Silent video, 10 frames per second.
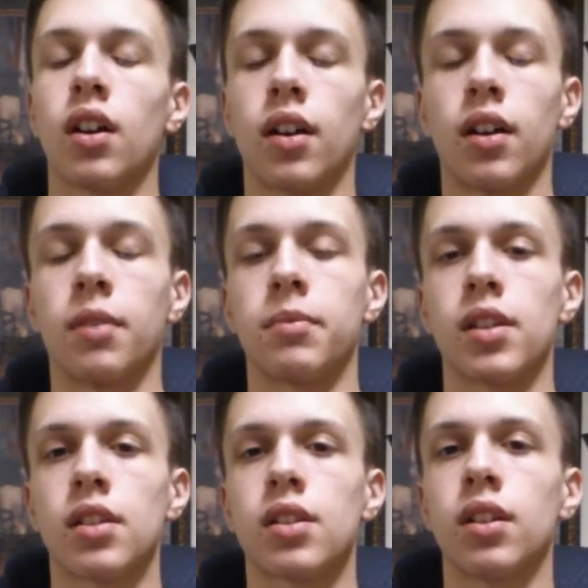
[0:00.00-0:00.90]

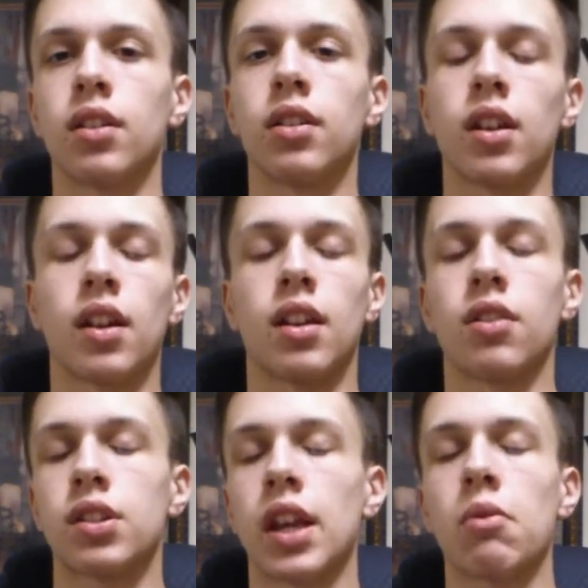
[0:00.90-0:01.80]
Still,
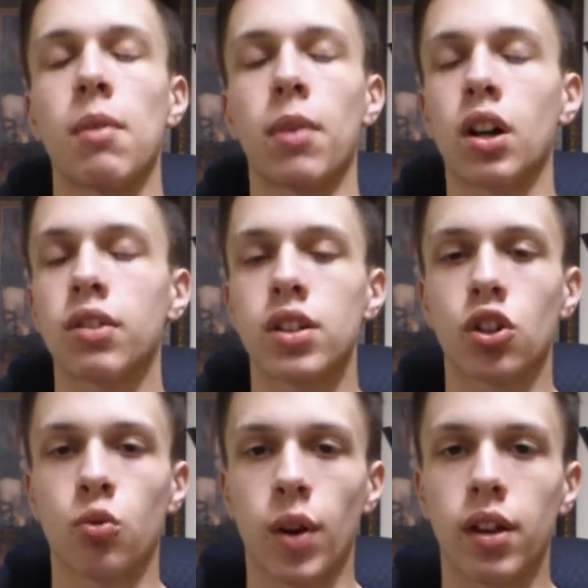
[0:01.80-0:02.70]
Saquon Barkley is
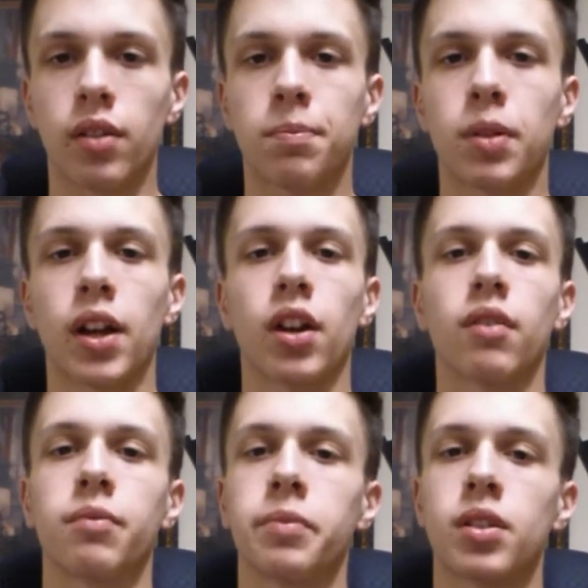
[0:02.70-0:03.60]
a great
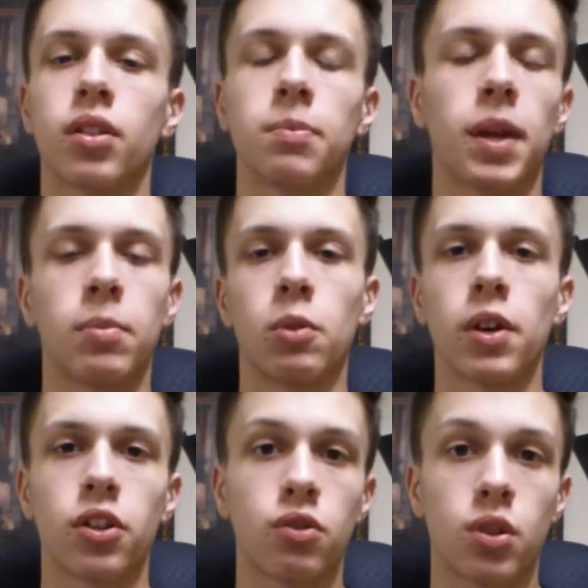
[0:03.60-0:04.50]
player. Still debatable
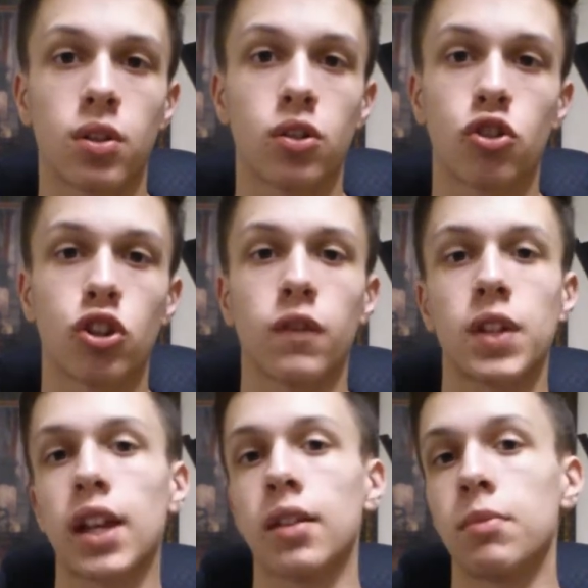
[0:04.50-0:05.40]
whether you should have
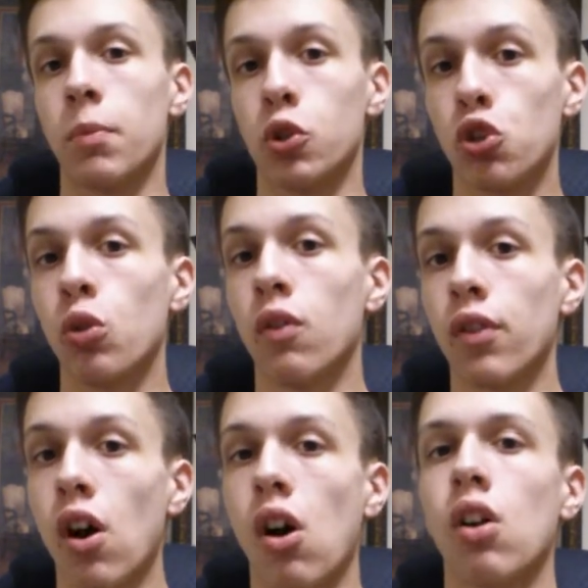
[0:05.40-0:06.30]
taken him number 2
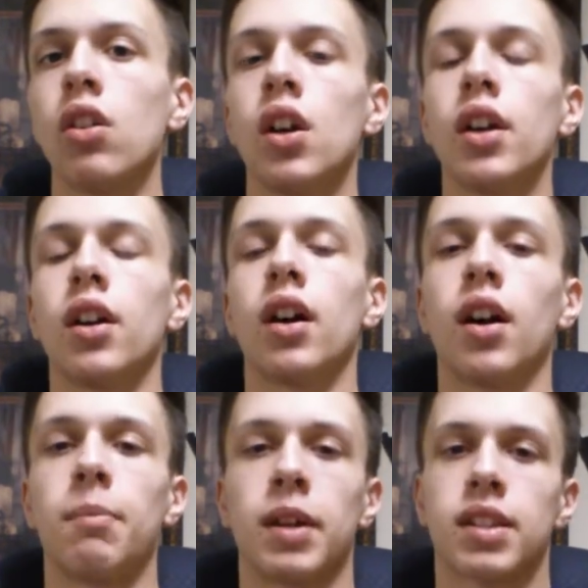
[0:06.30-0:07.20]
overall,
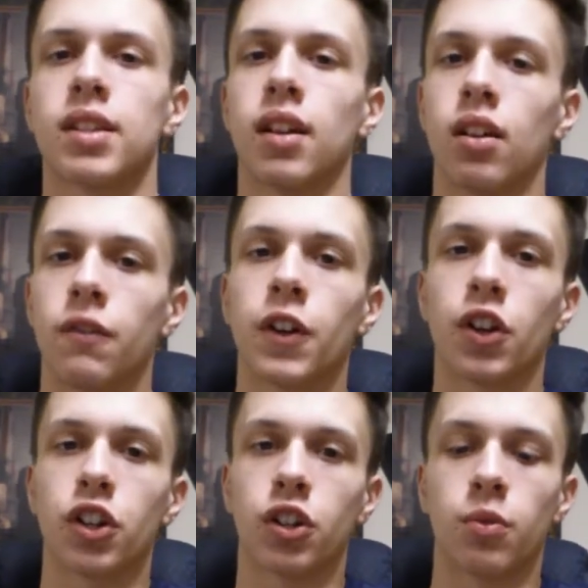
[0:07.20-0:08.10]
but still,
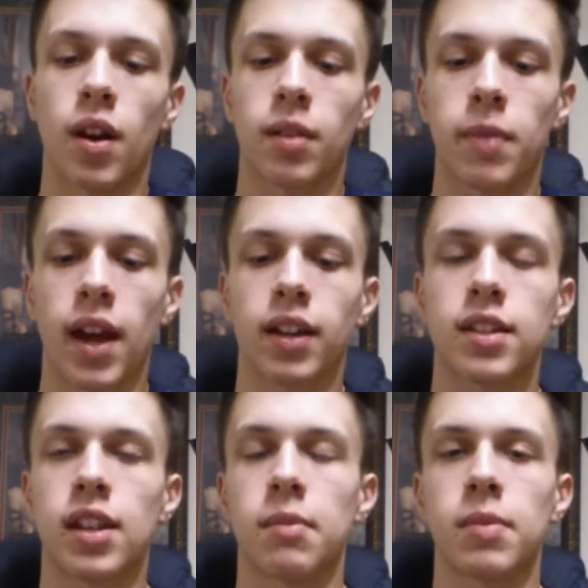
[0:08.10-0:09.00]
very good running back.
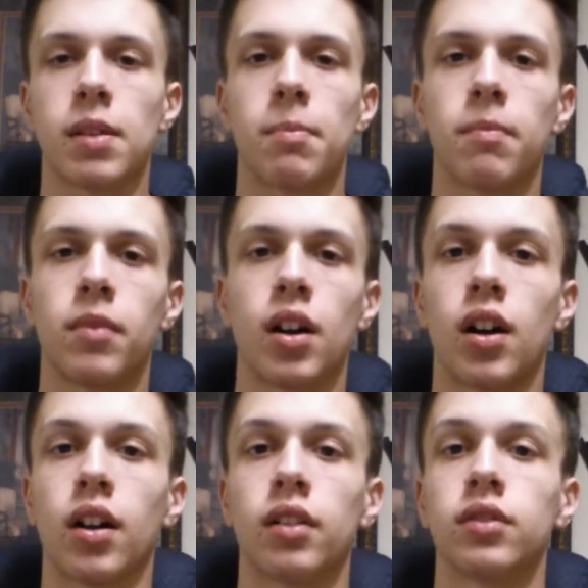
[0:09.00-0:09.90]
He's going to be
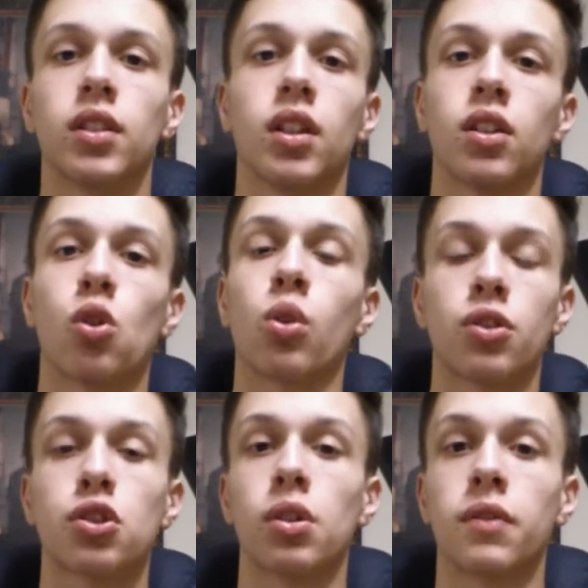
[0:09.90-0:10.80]
a
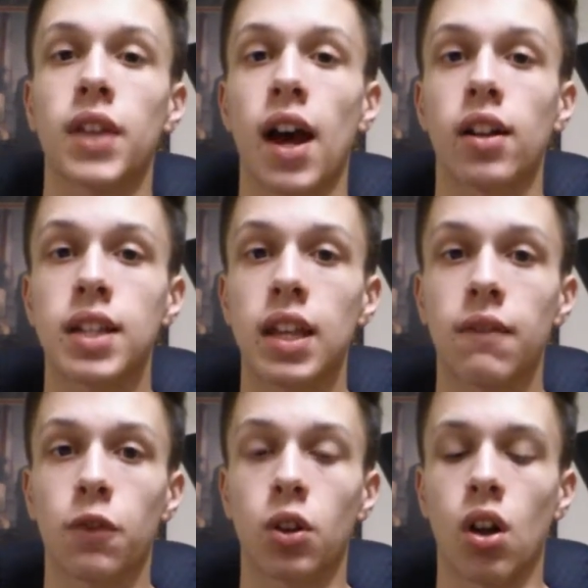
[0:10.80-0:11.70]
cornerstone of that
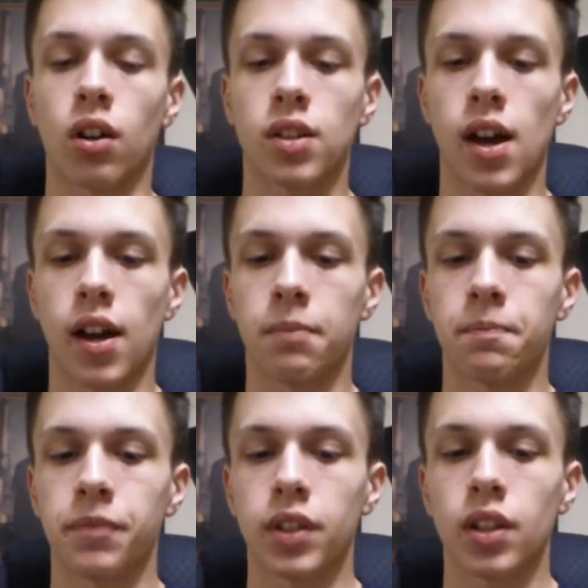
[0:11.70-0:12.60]
team for a long time.